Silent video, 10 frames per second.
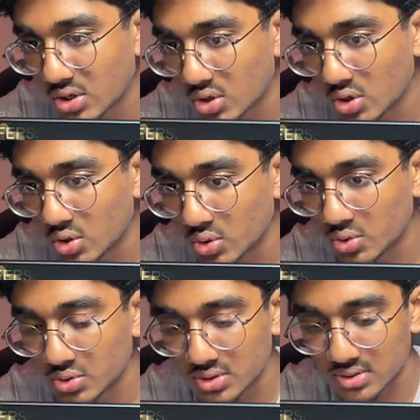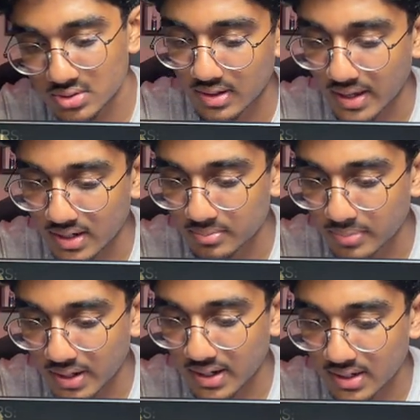Code get
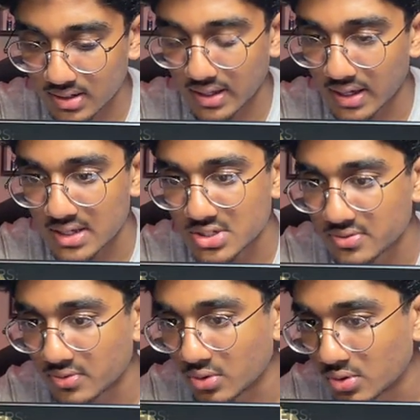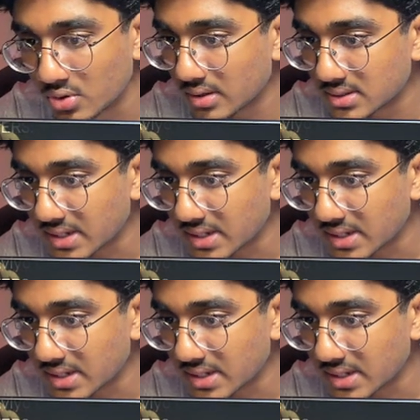back H4.